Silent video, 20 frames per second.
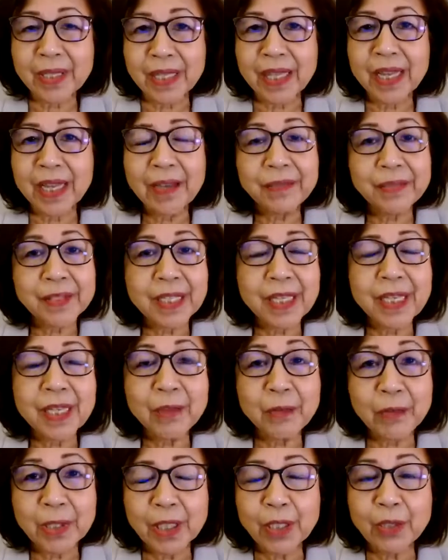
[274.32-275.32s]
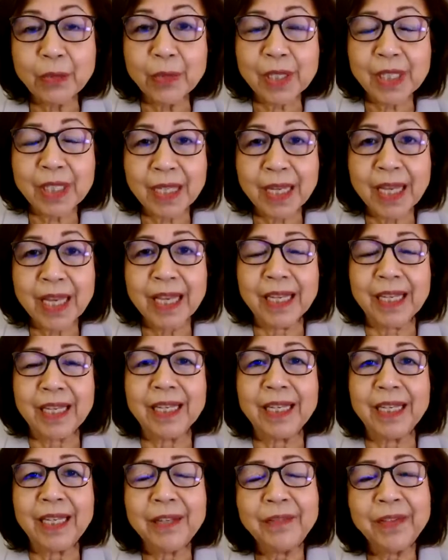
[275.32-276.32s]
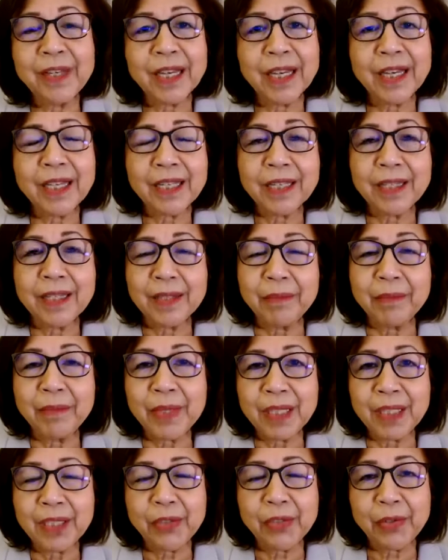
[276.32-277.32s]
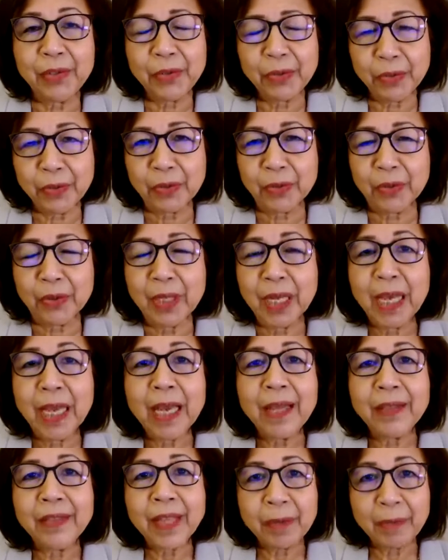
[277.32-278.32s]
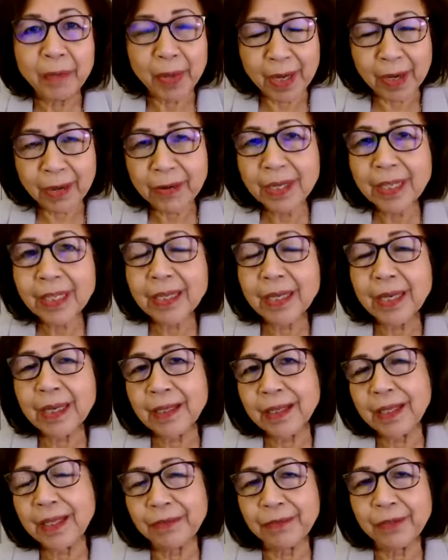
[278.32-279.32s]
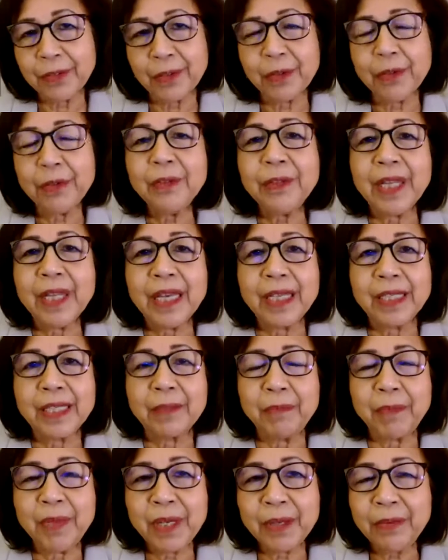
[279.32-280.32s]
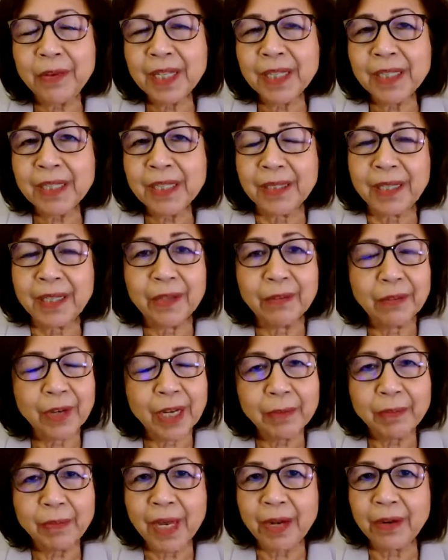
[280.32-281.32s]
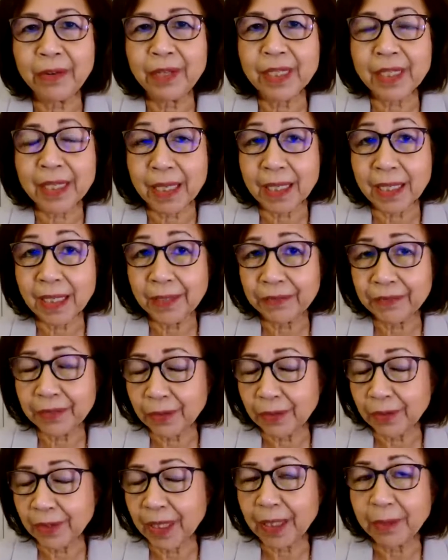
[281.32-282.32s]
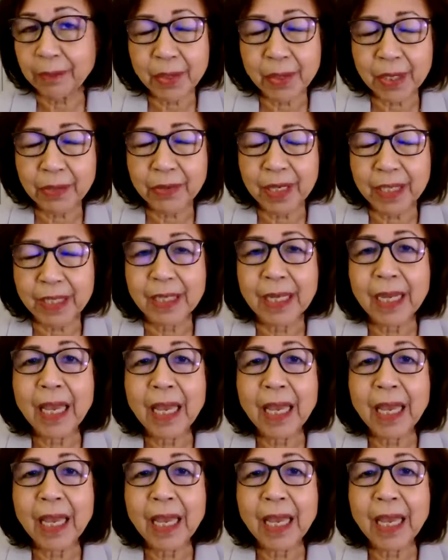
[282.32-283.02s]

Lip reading: They have seen what it was like living under the military rule. Their parents had lived through that period, their grandparents had lived through that period.